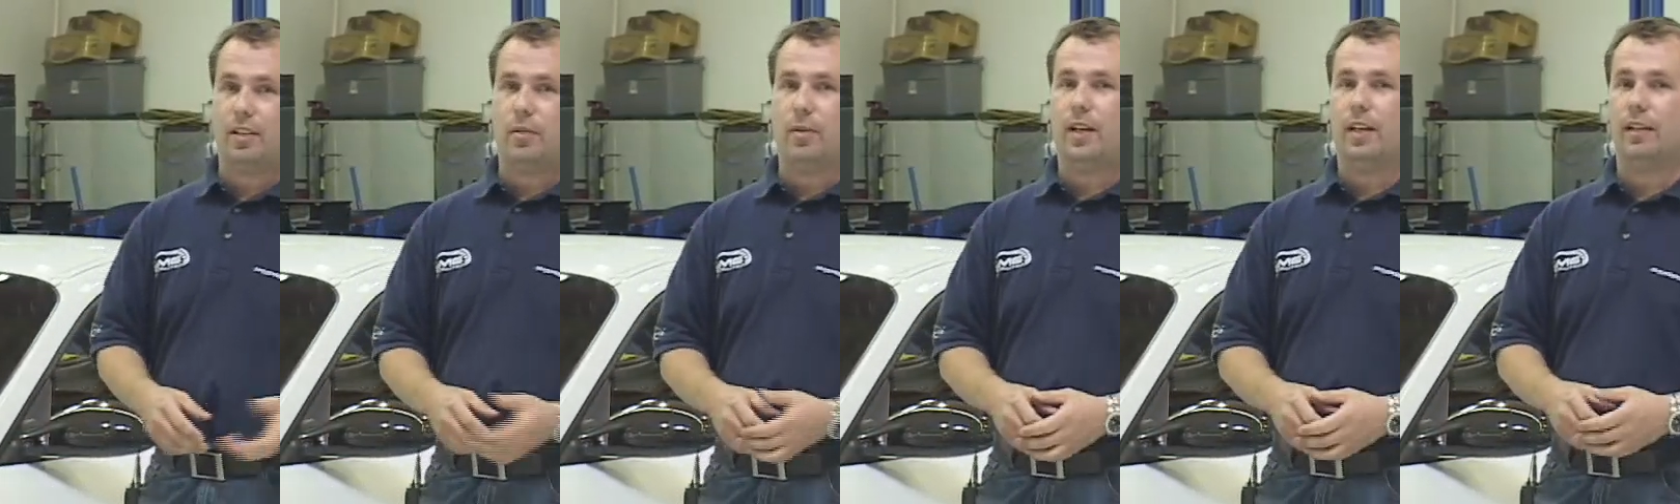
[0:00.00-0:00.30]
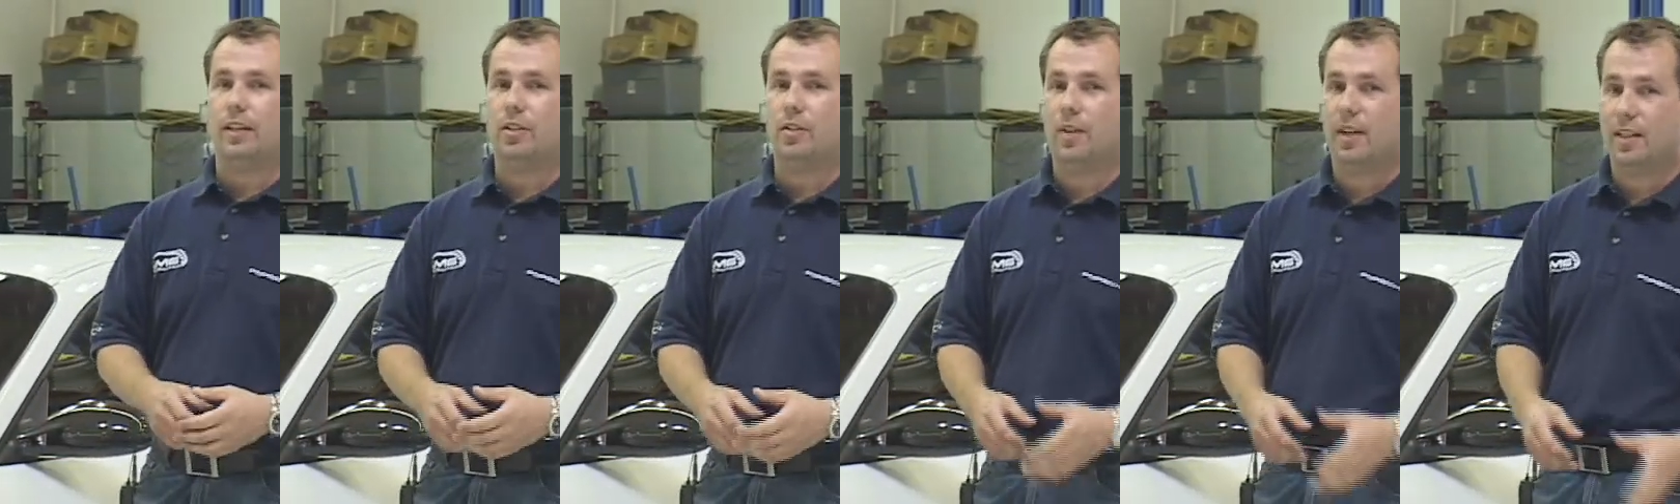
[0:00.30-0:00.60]

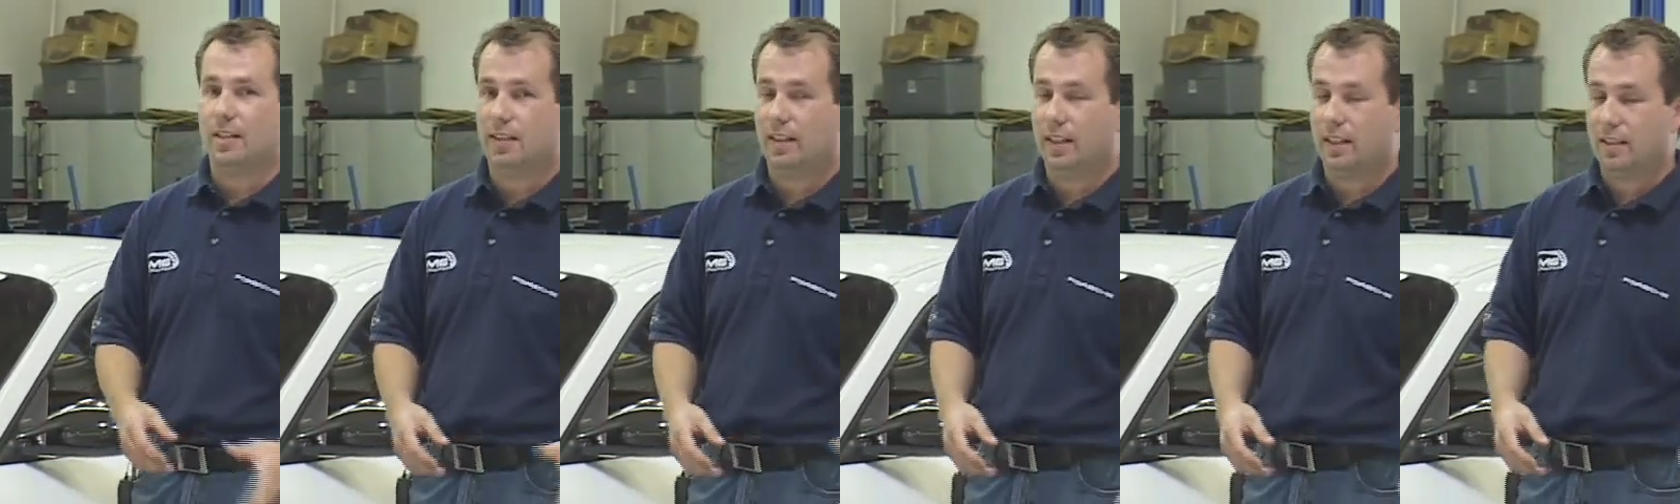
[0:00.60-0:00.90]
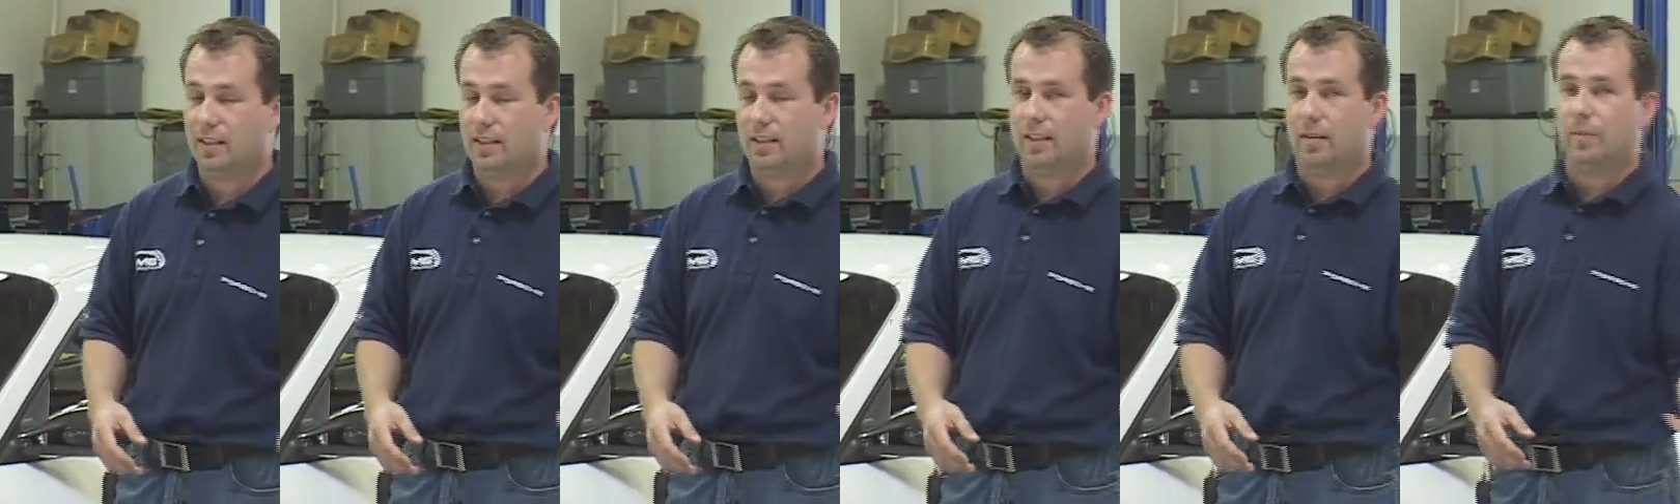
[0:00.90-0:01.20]
directly translate
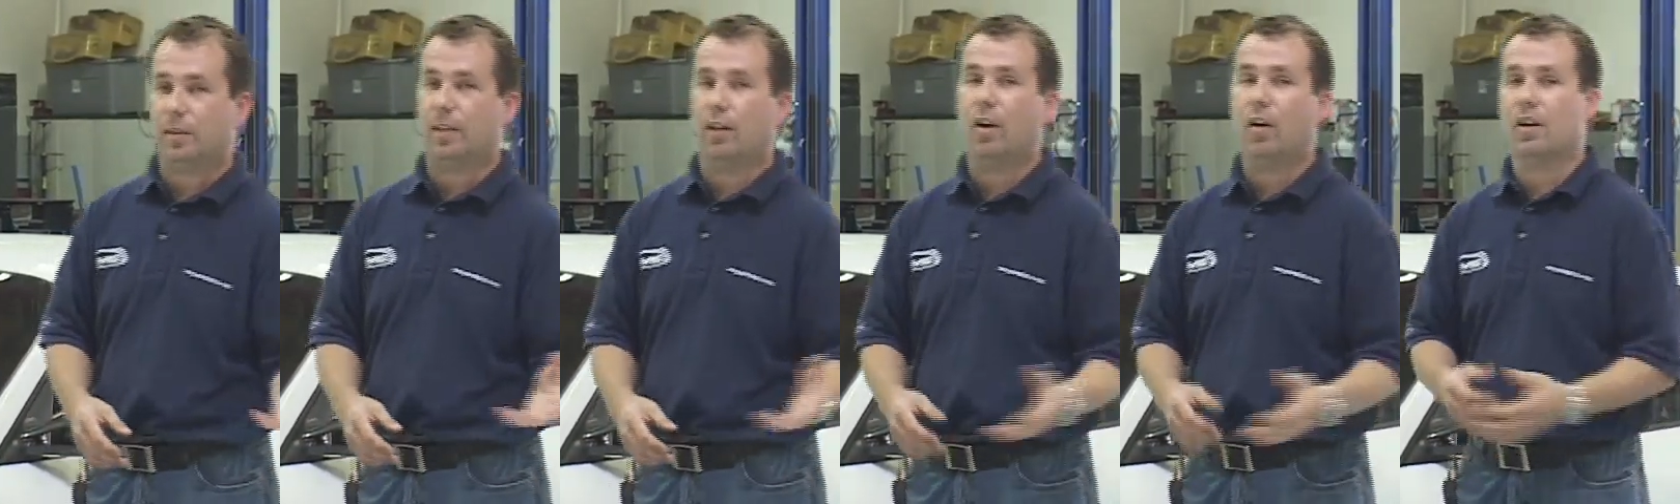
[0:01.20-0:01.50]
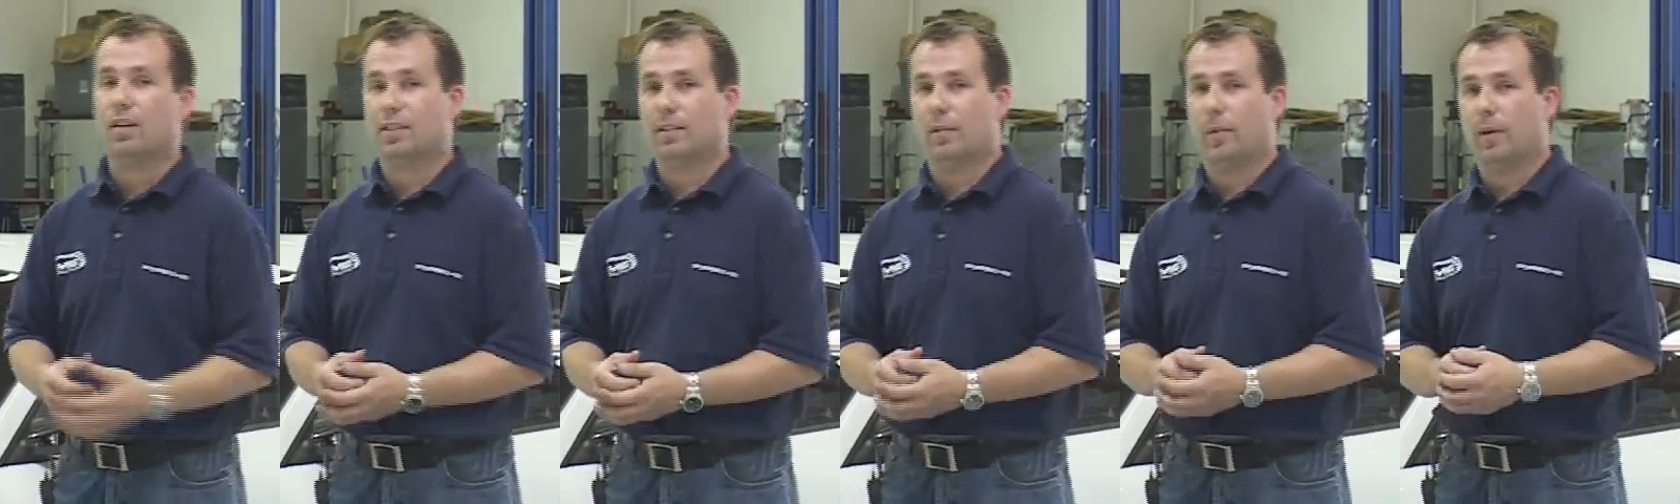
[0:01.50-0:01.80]
into some of the
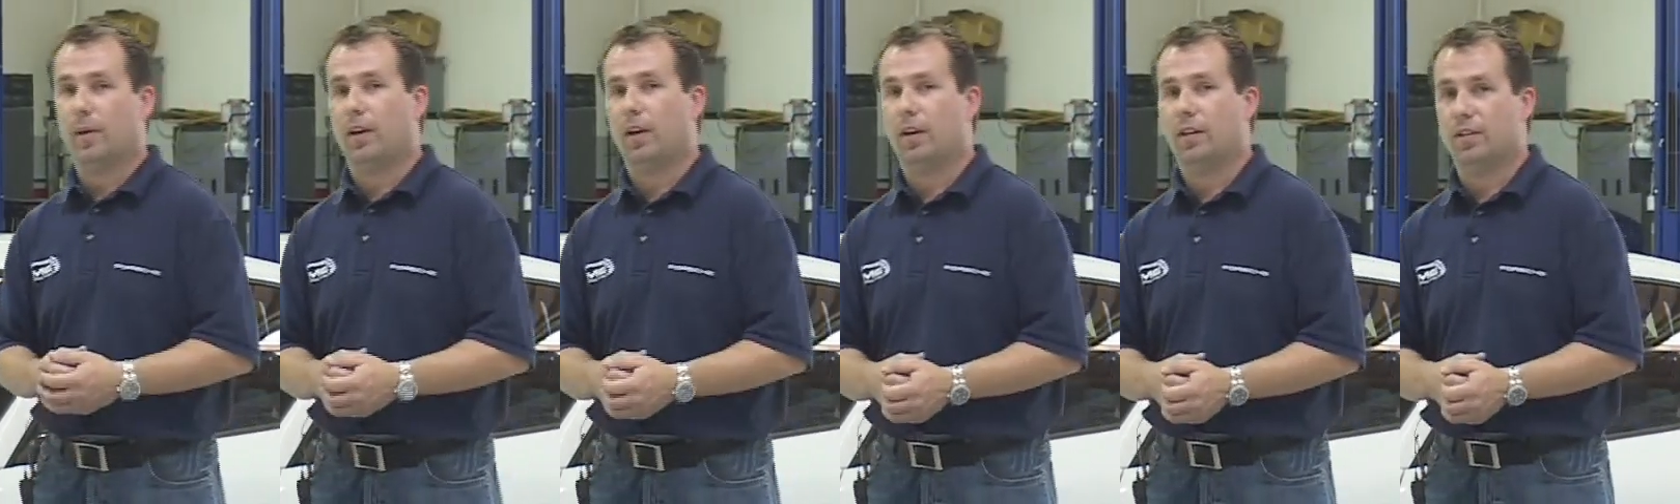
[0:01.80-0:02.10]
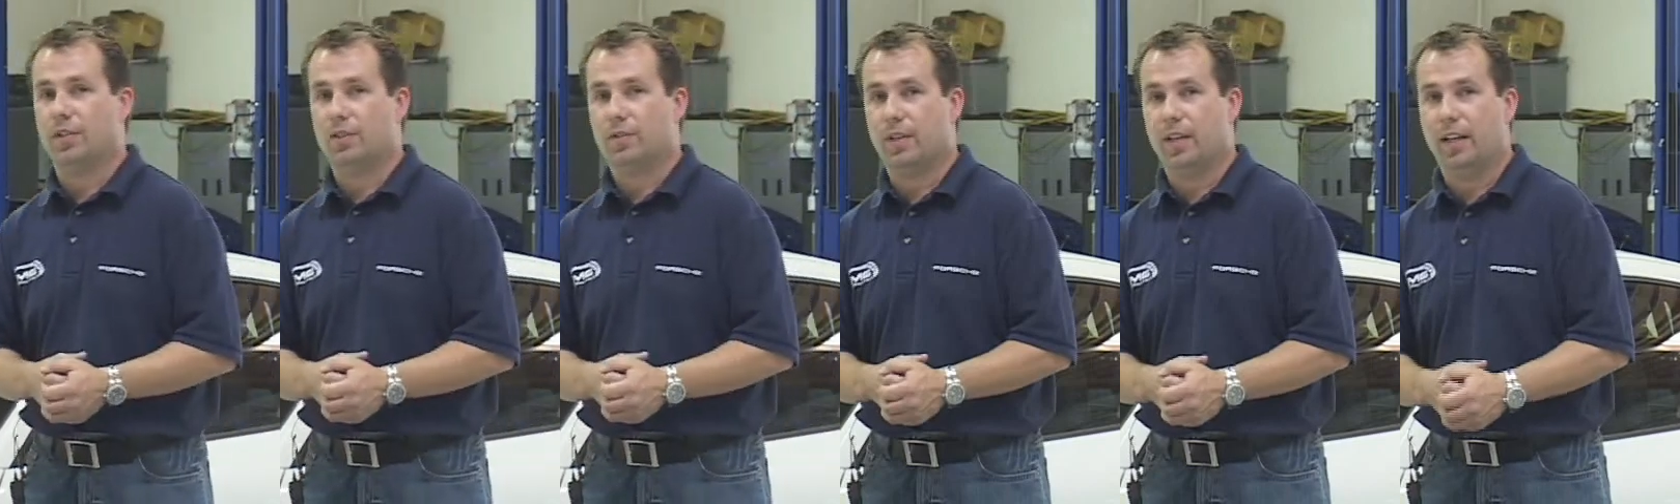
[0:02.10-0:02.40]
cars that work on
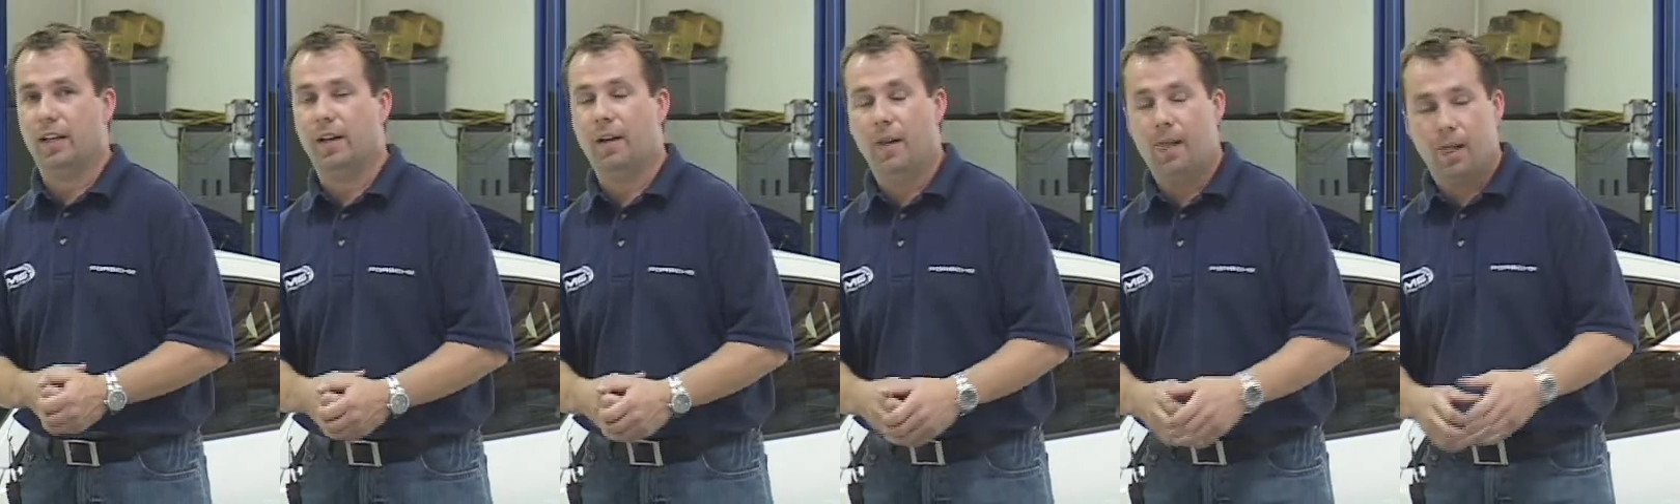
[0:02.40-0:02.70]
the street.